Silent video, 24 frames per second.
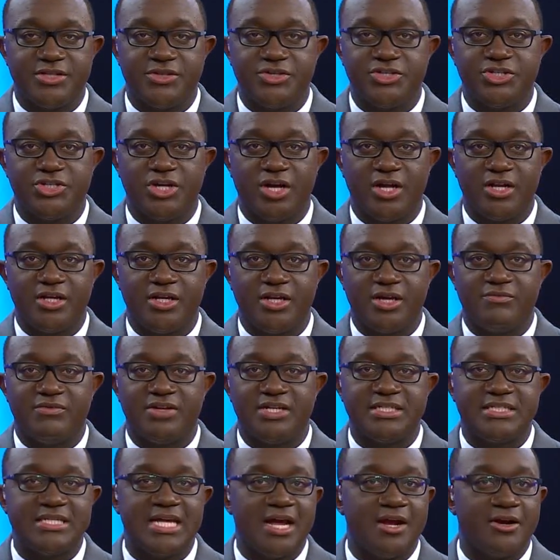and the shunning of an
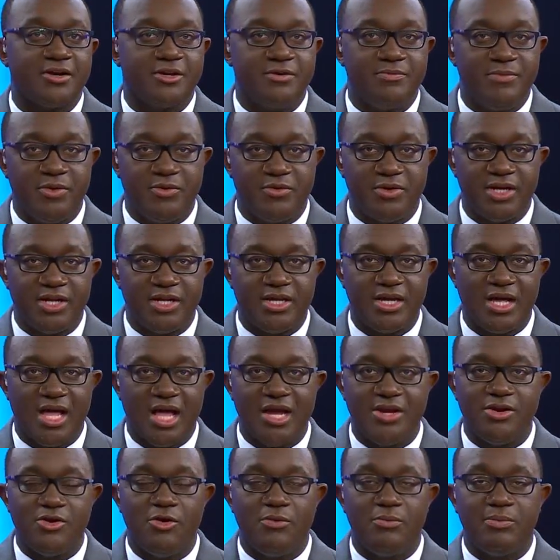entire community,
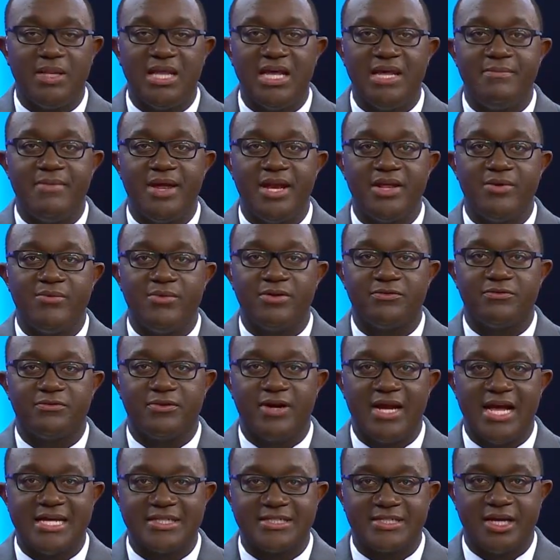I don't blame anyone for
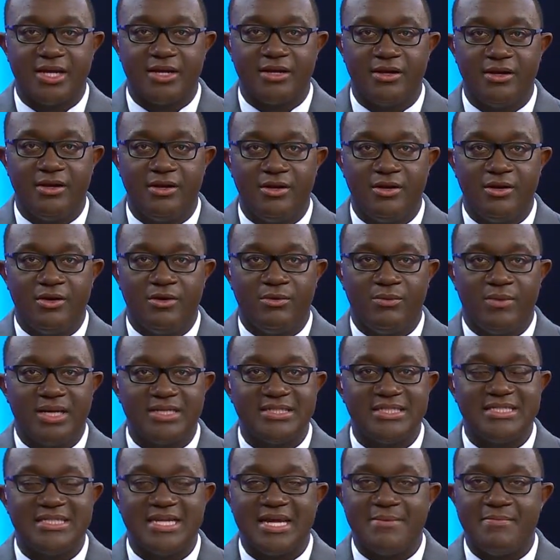asking why
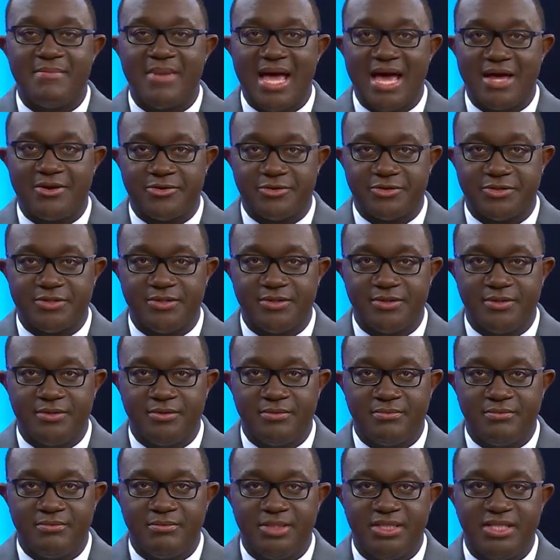today matters.
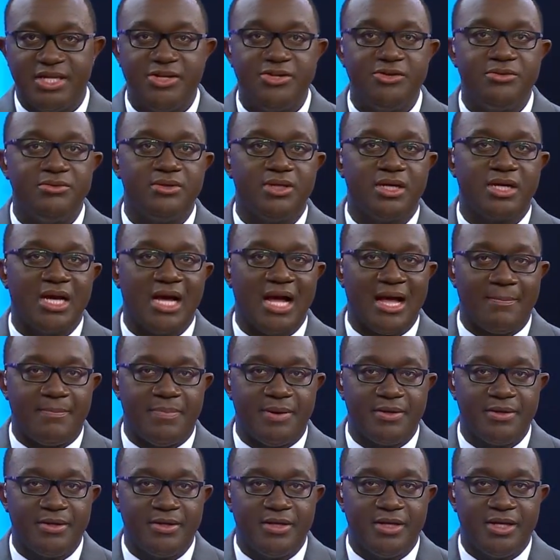But then you look up
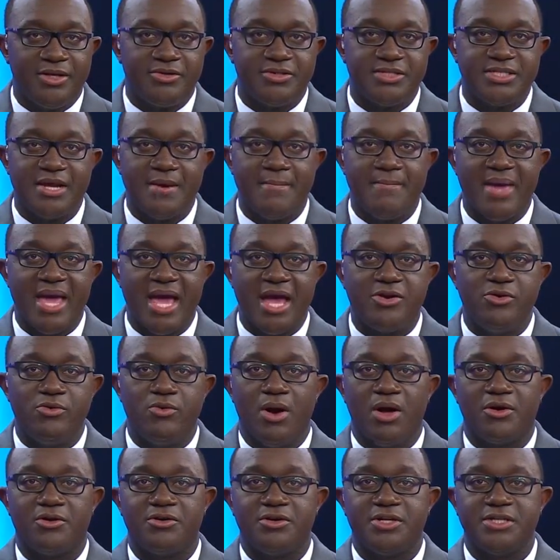and you see a man who
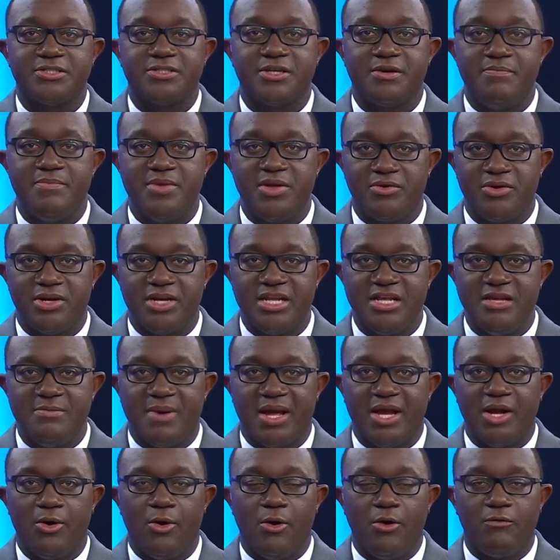honored his community
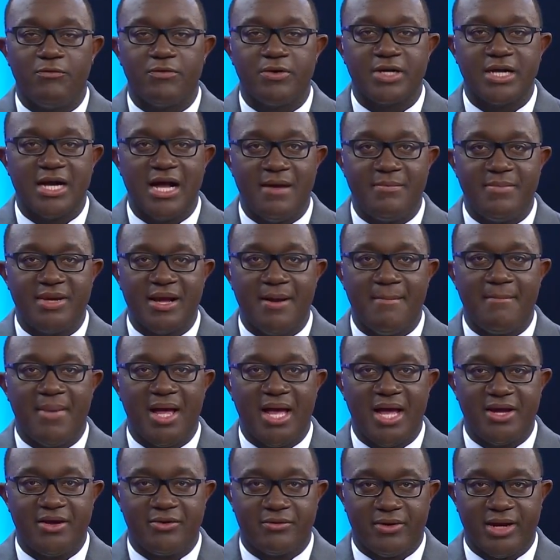by overcoming a
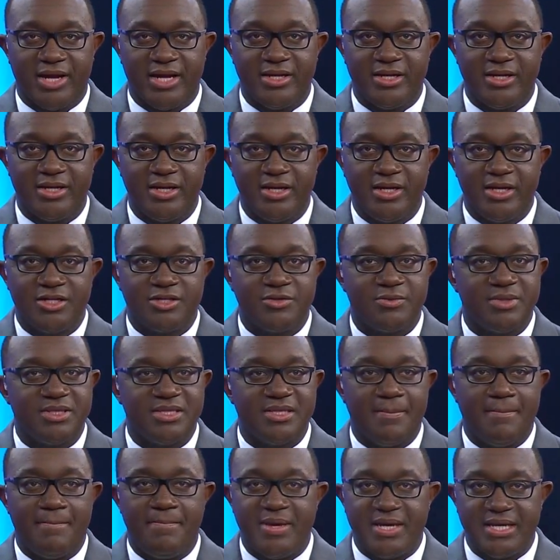migraine to win
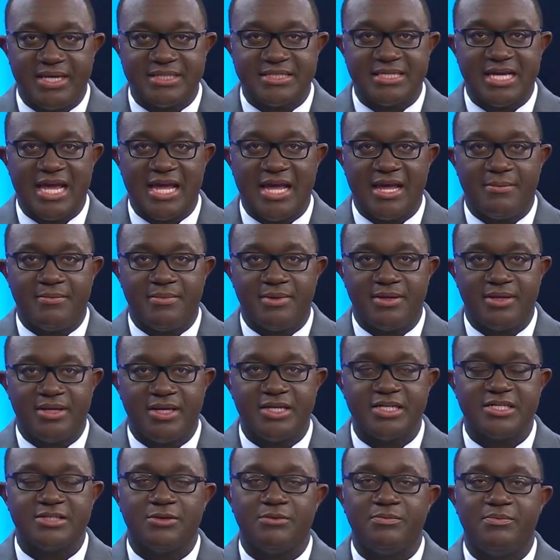the biggest game
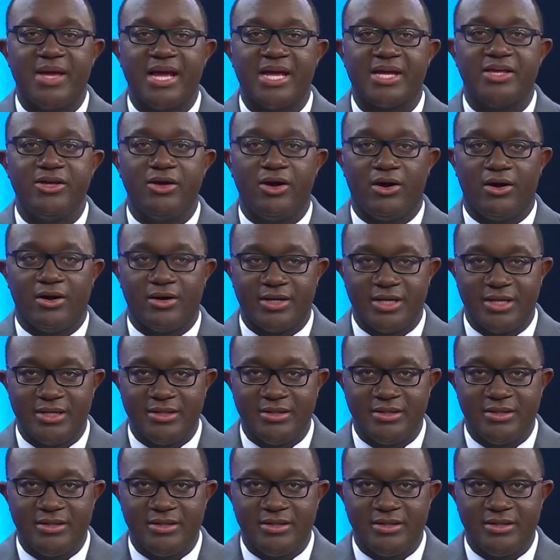in his own backyard.